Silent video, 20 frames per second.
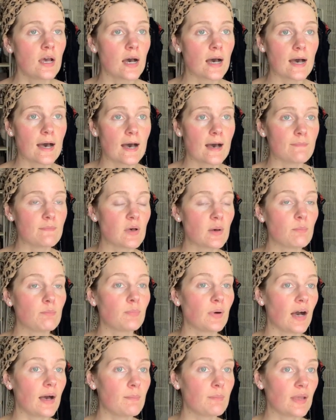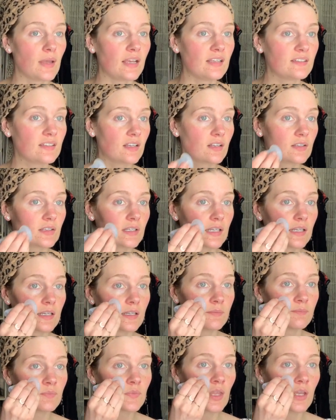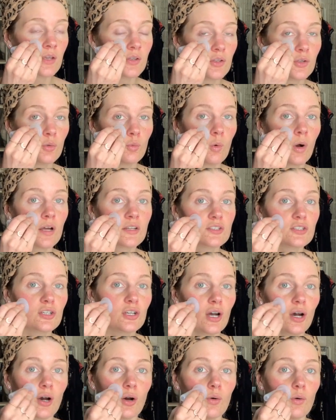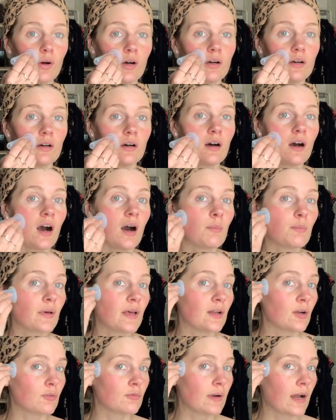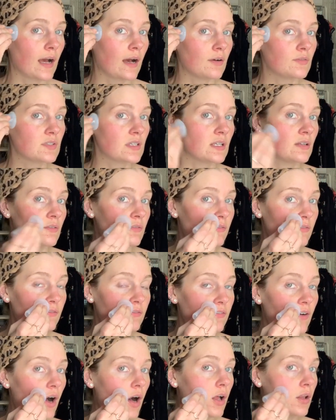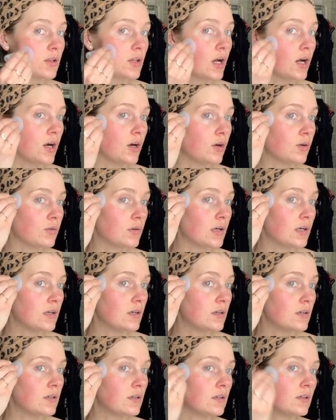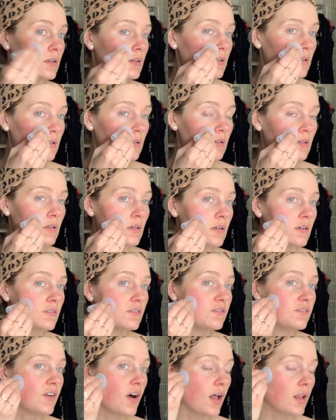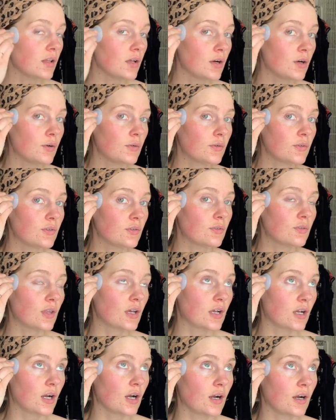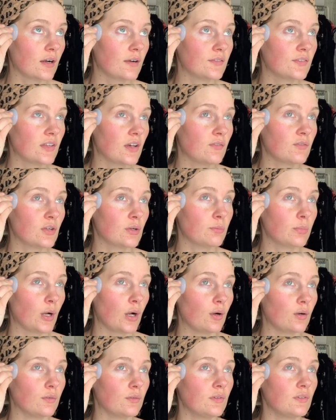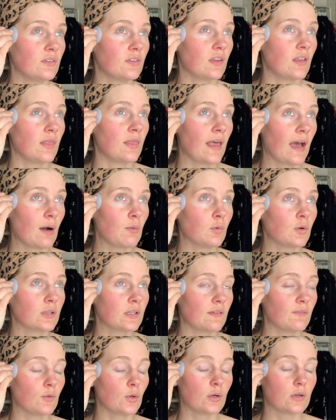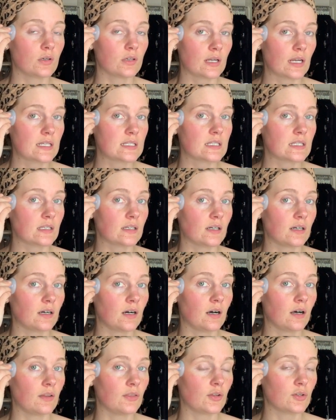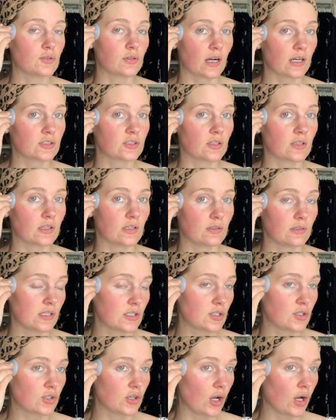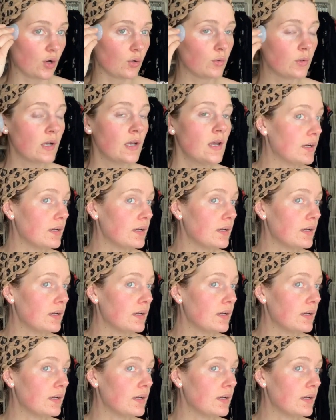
Um, but basically you want to go up and around and follow follow the curves of your bones and that will give you a good idea on the direction that you need to go.